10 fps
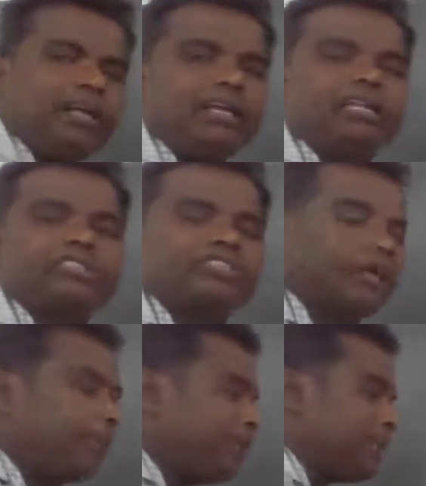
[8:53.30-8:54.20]

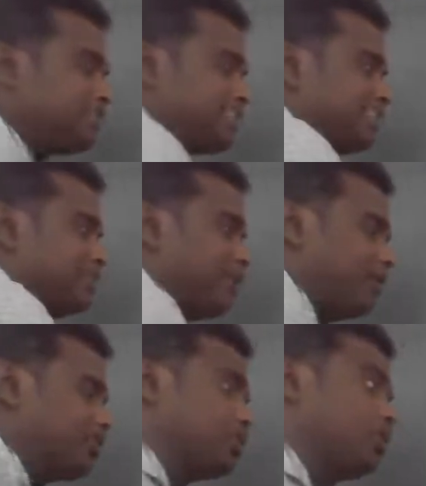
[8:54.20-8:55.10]
Stem-like structure part is
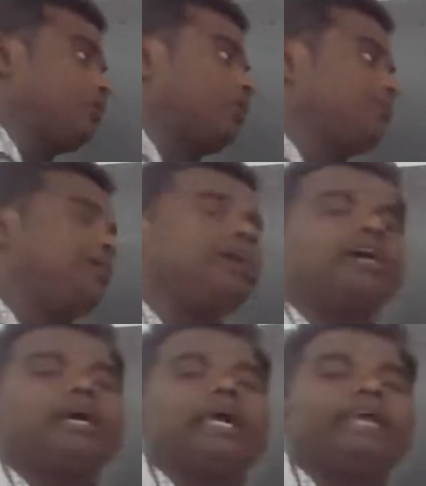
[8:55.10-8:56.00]
called
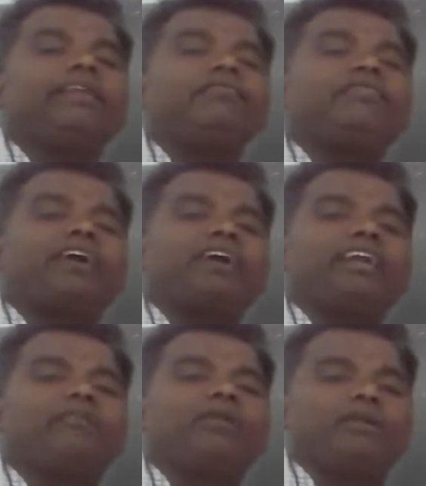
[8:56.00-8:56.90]

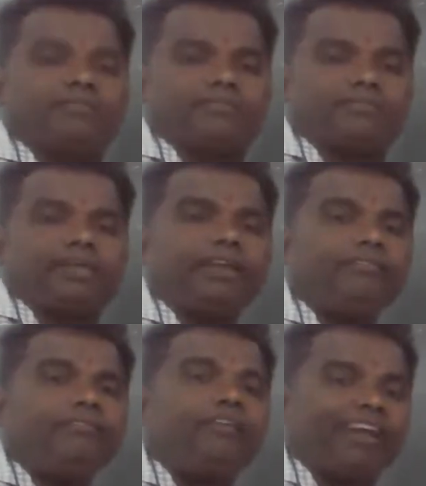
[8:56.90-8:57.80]
infundibulum.
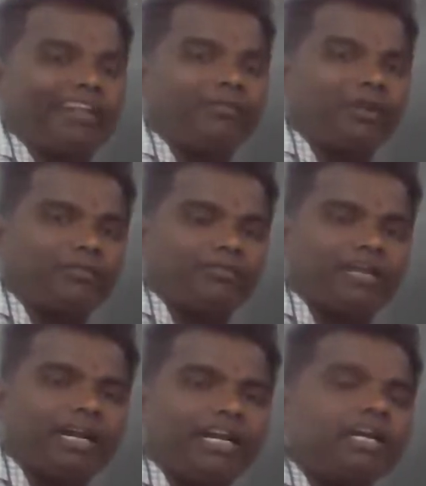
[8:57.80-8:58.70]
Infundibulum.
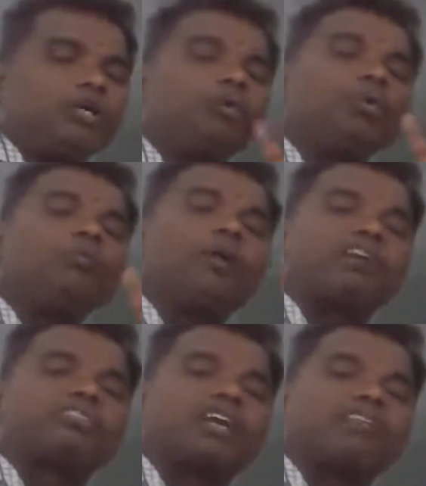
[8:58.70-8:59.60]
Right? Two parts
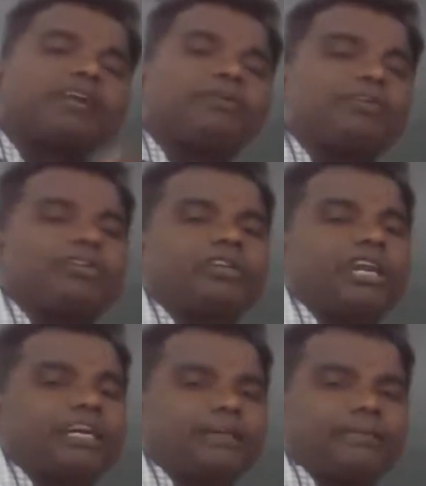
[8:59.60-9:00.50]
are there. Pituitary
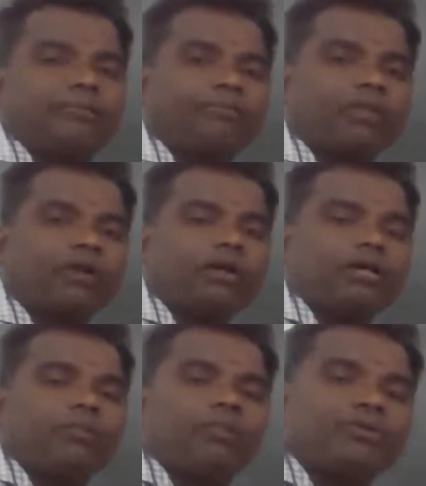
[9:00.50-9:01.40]
gland.
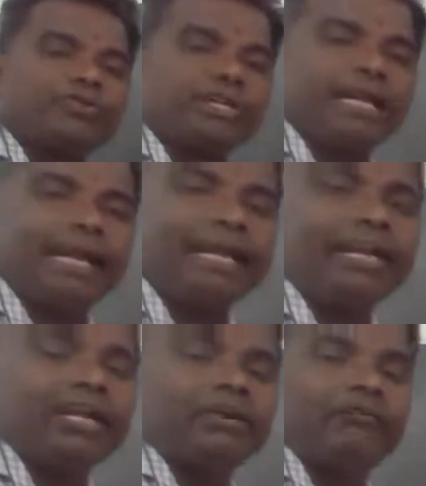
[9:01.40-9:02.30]
Pituitary
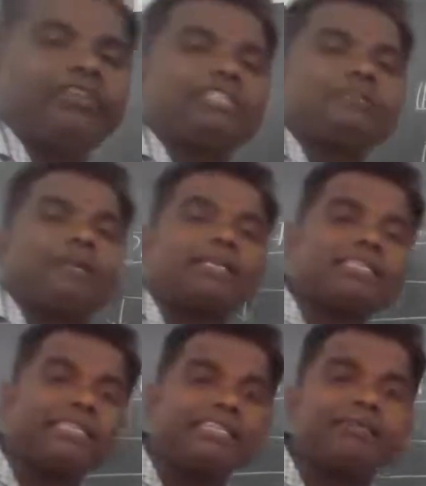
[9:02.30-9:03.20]
gland, which is present
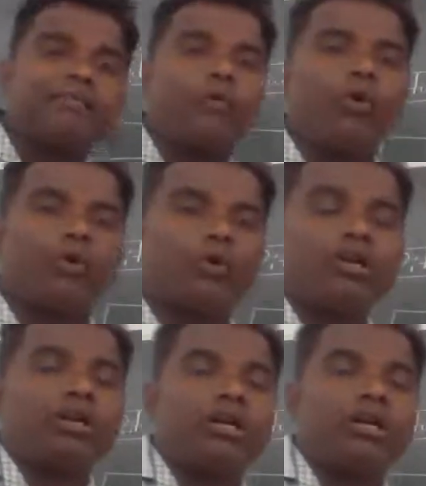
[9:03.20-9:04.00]
in the bone,